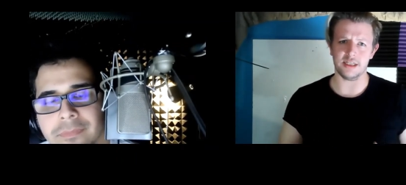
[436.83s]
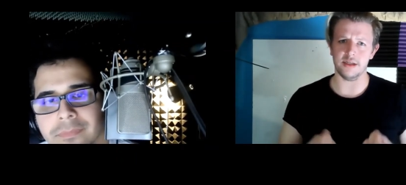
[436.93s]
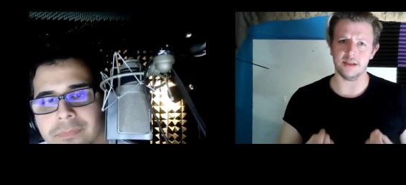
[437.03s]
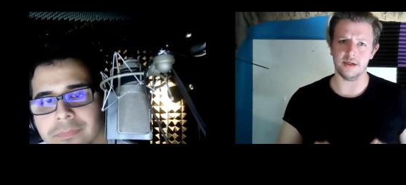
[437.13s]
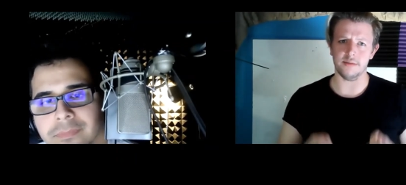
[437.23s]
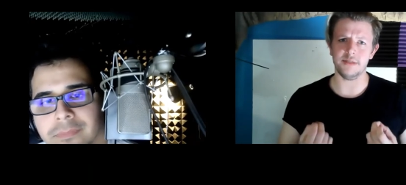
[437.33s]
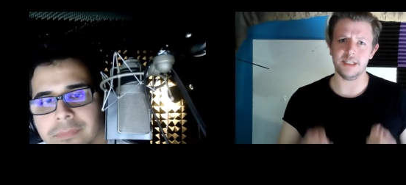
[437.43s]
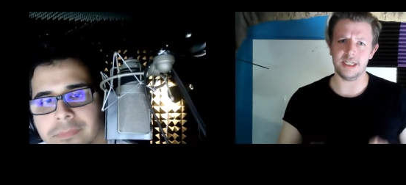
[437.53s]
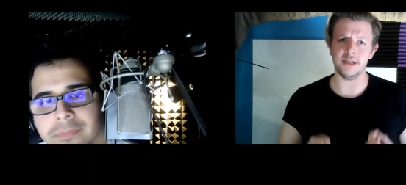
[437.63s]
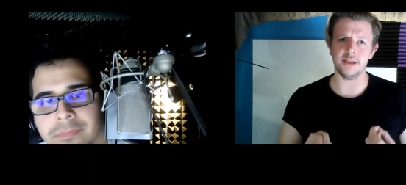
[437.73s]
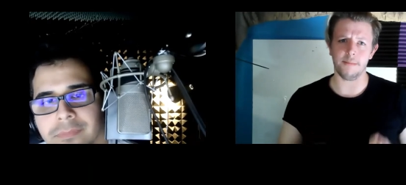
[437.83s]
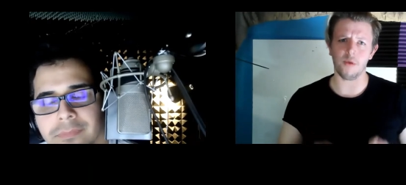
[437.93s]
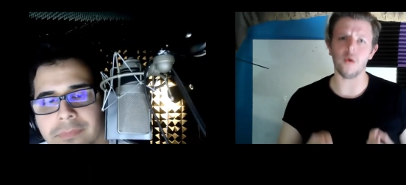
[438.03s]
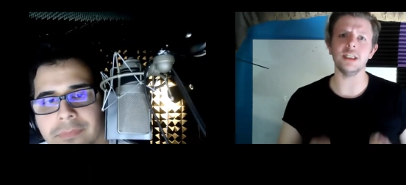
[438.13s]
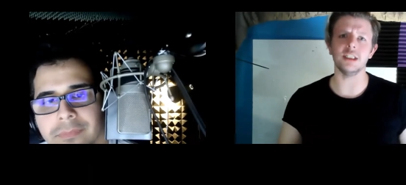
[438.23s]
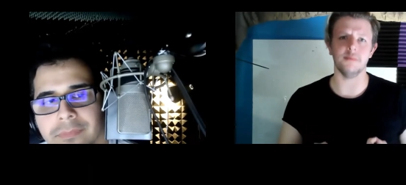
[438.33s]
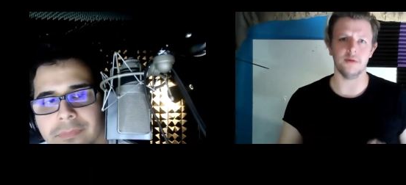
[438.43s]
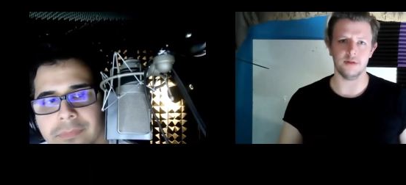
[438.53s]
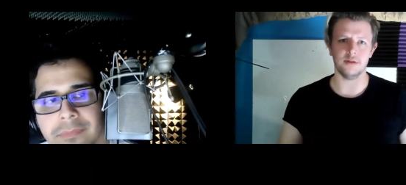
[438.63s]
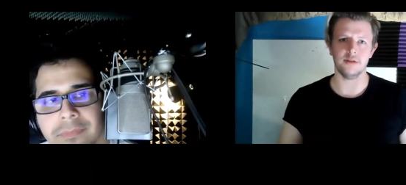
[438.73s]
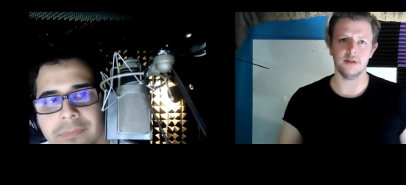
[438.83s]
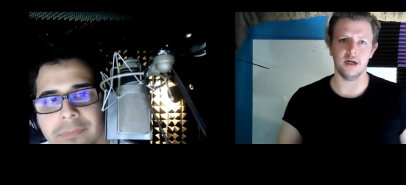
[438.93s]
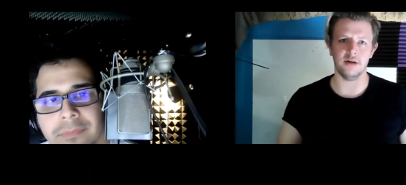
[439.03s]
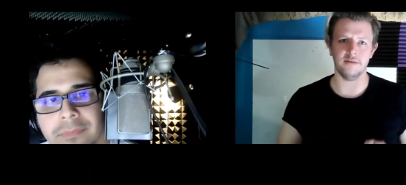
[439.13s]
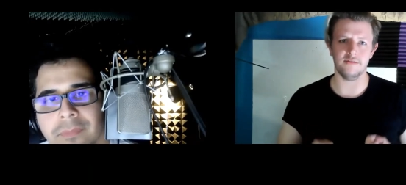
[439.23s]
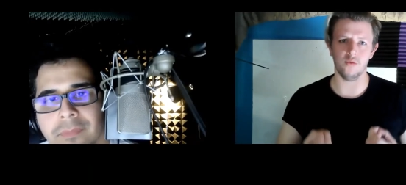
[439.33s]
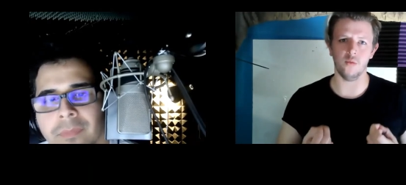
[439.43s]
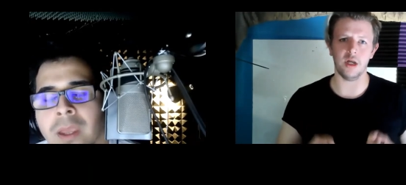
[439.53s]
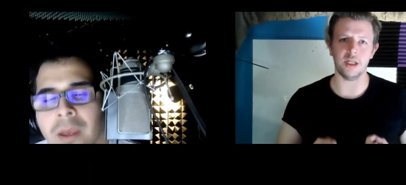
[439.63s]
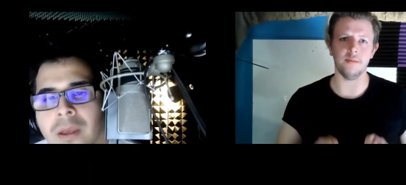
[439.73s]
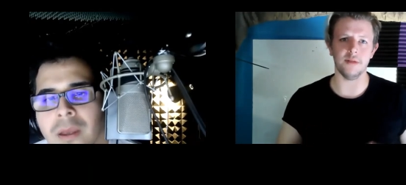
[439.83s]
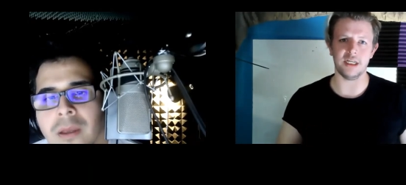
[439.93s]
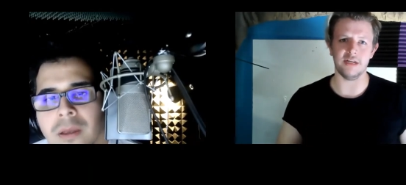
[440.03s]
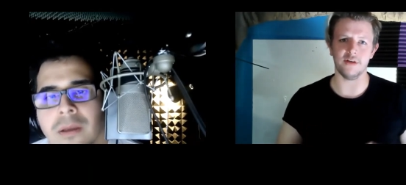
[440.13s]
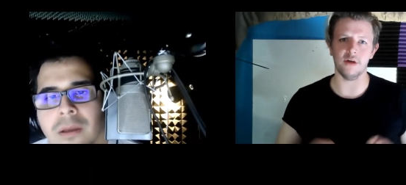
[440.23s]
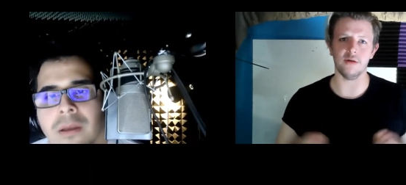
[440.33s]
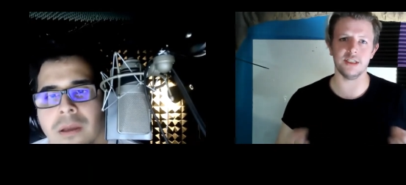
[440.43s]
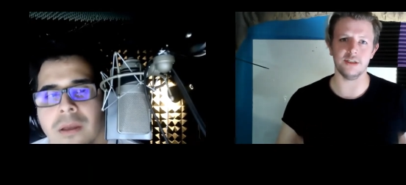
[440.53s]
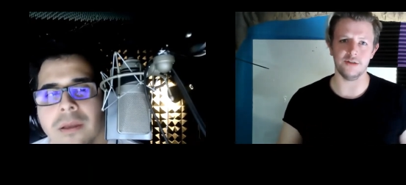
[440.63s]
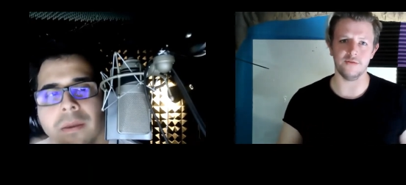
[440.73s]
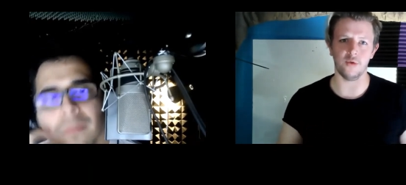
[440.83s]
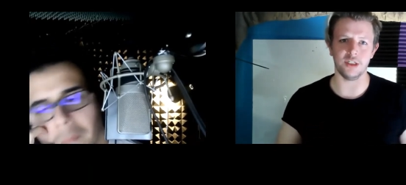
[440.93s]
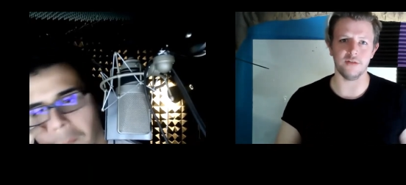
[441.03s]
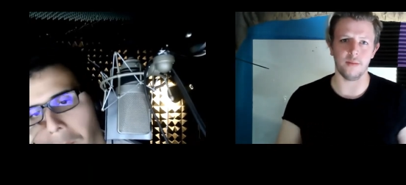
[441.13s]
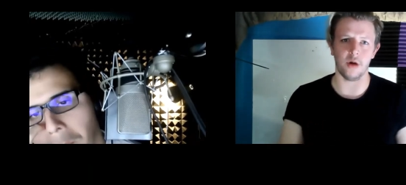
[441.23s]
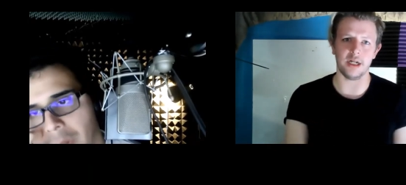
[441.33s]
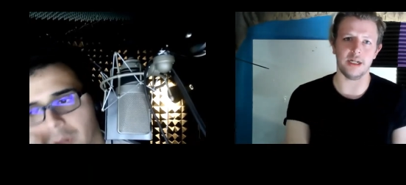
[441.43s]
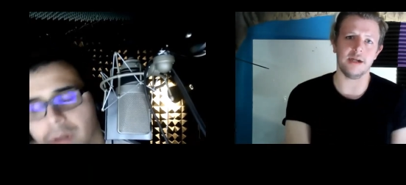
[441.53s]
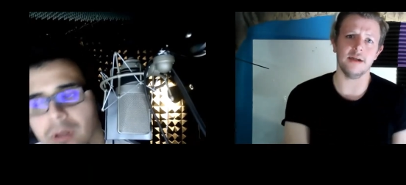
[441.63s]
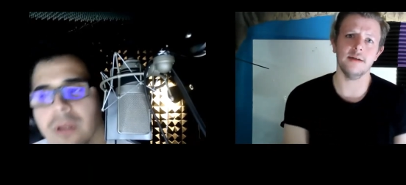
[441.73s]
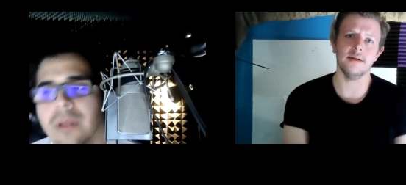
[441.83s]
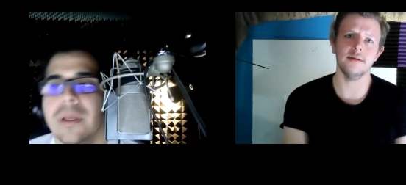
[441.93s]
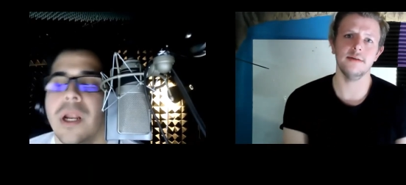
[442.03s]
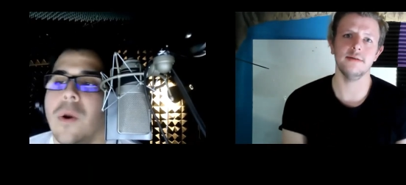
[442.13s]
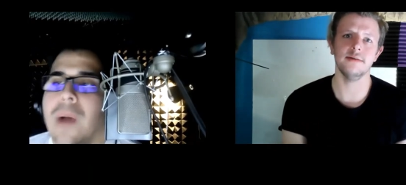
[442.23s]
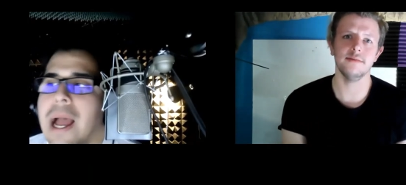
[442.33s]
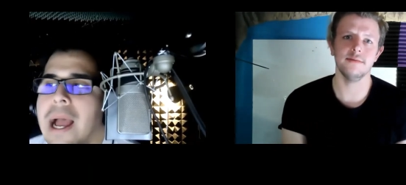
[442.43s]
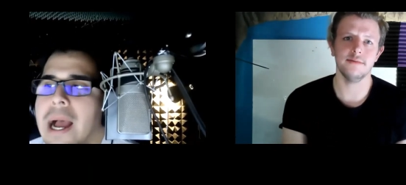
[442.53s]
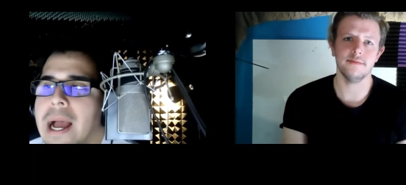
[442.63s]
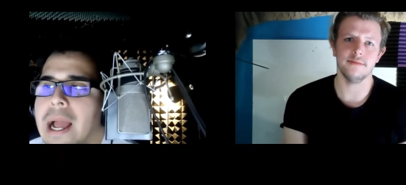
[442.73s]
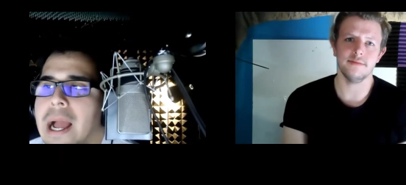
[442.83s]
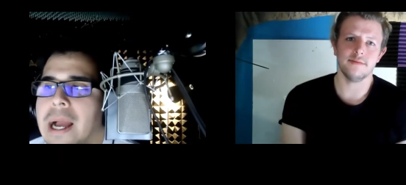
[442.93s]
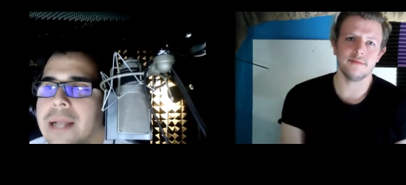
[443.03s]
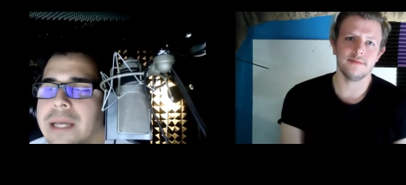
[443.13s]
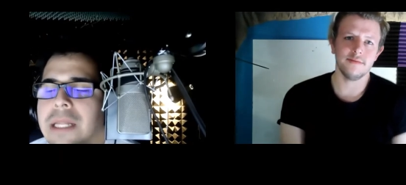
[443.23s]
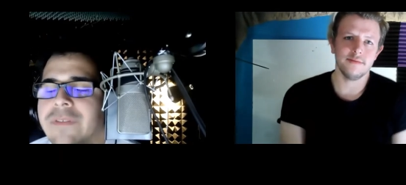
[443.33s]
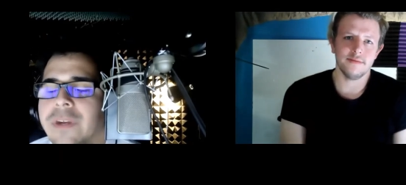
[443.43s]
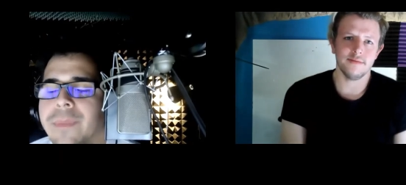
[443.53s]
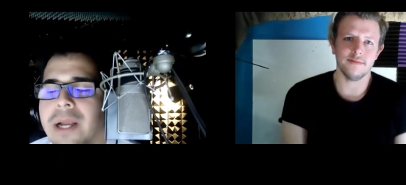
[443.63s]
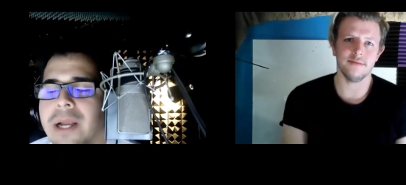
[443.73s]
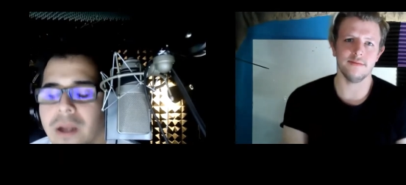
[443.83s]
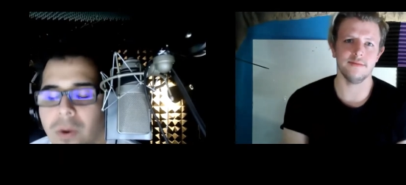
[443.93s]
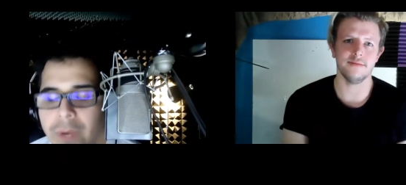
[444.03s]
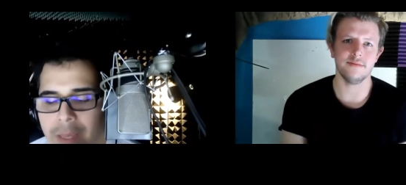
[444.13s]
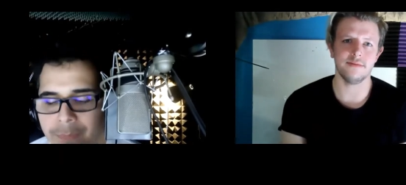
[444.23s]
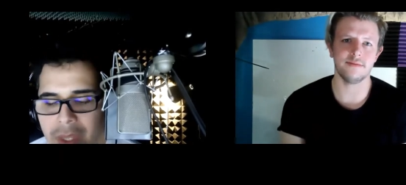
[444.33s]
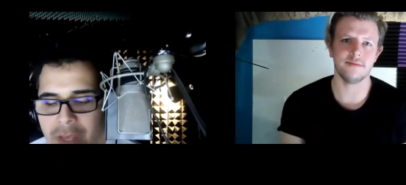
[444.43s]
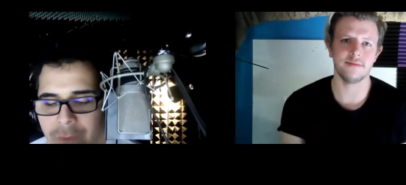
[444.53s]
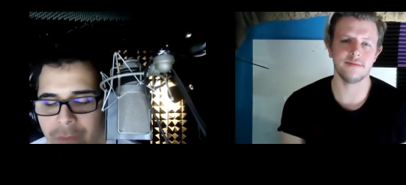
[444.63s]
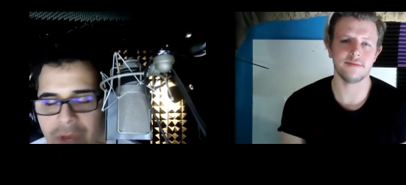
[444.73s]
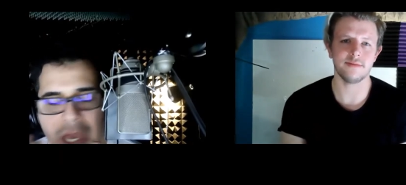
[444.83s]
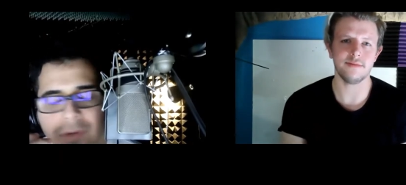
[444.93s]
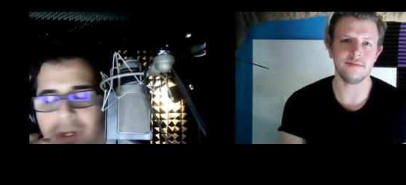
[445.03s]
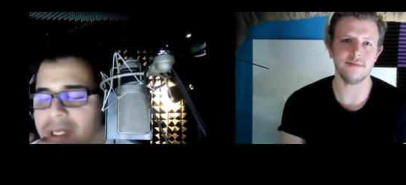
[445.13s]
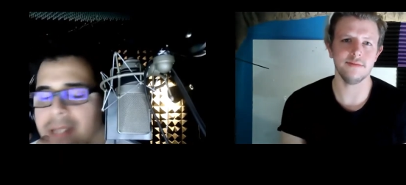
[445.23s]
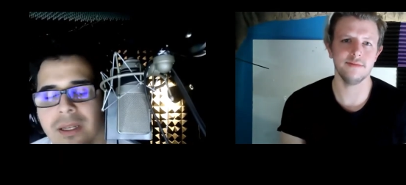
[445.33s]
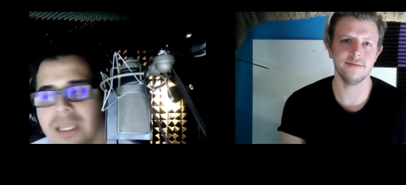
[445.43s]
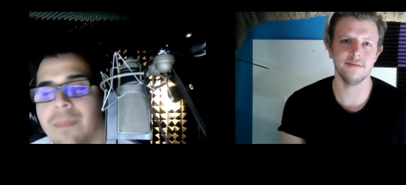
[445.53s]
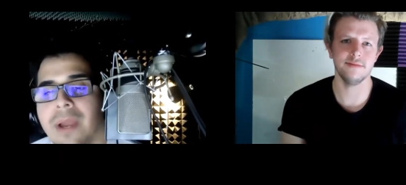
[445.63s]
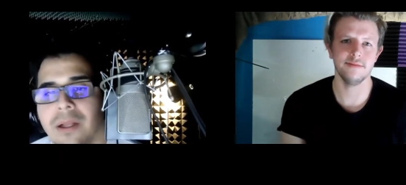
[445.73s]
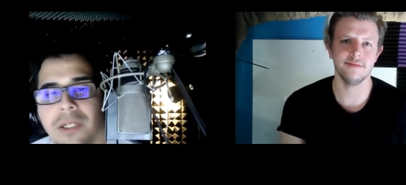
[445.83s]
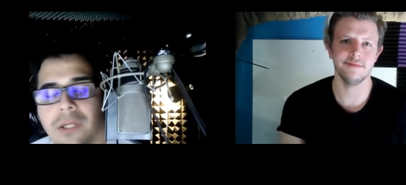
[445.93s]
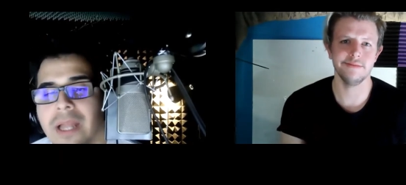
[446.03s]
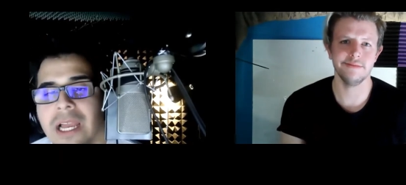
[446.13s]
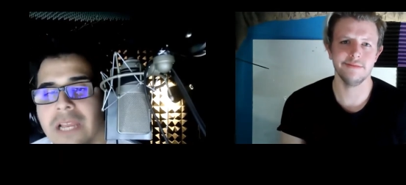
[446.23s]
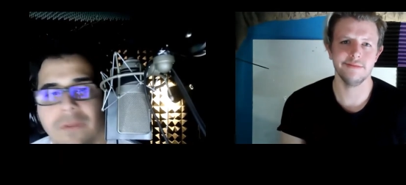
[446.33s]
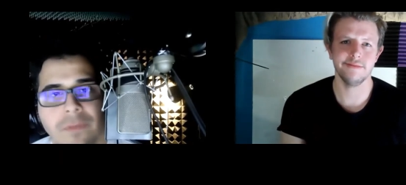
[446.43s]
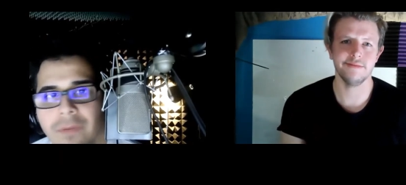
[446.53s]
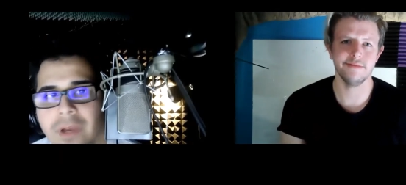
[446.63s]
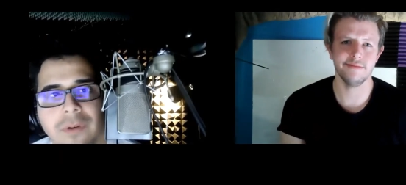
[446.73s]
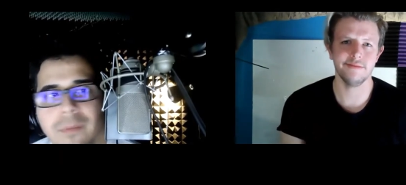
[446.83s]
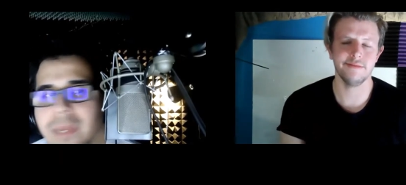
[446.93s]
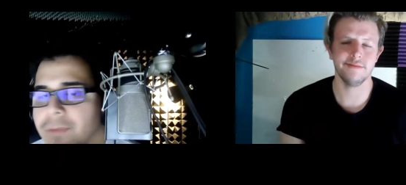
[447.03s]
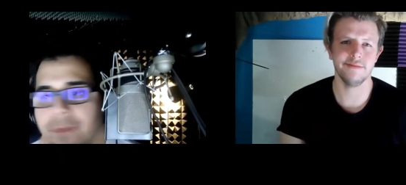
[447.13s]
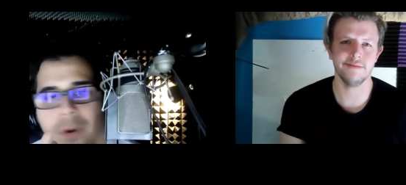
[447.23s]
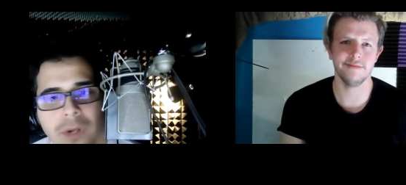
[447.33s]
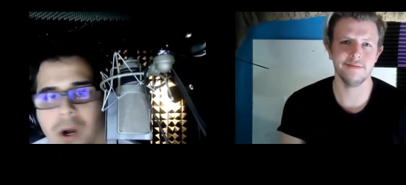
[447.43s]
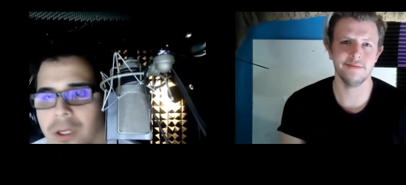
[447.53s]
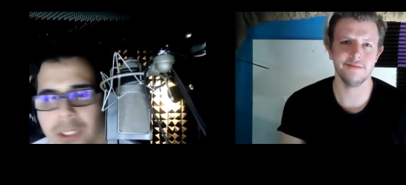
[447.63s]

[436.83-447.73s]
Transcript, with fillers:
Speaker 1: the the te- the principles of what you believe goes into voiceover marketing?
Speaker 2: You know, I, I, I tell everybody, you know, if you've ever sent an email in your life, if you've ever made a phone call in your